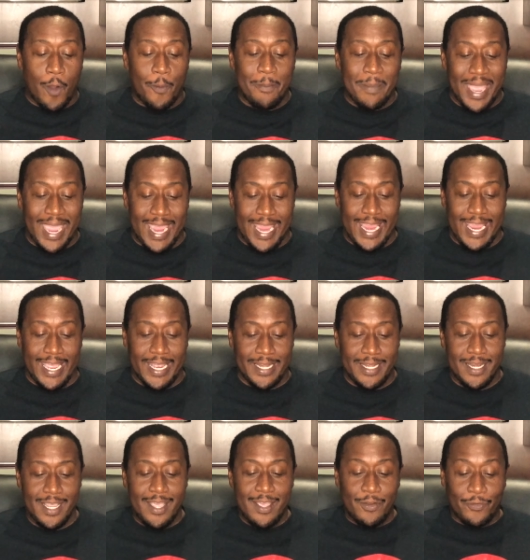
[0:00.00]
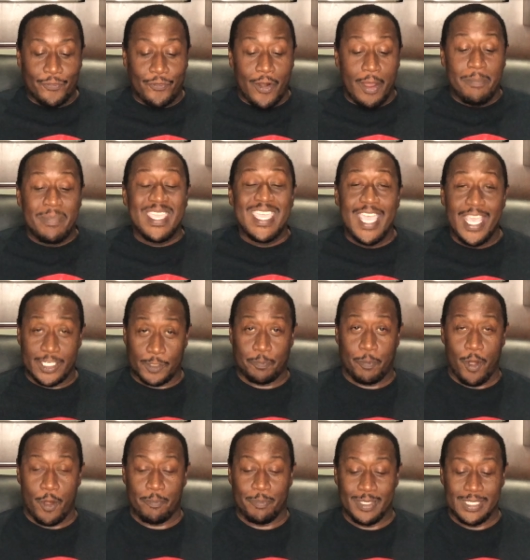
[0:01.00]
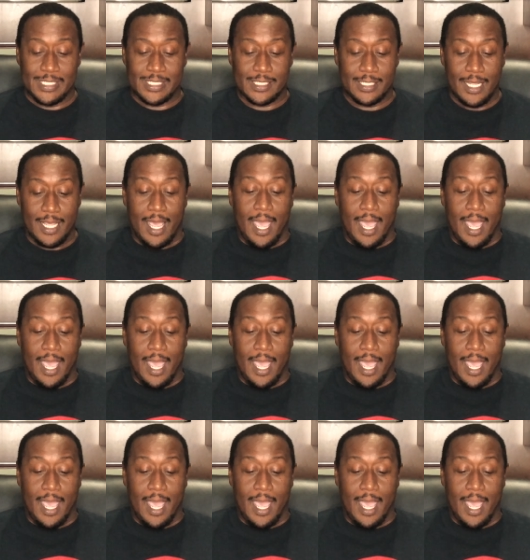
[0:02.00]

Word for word: man from his purpose,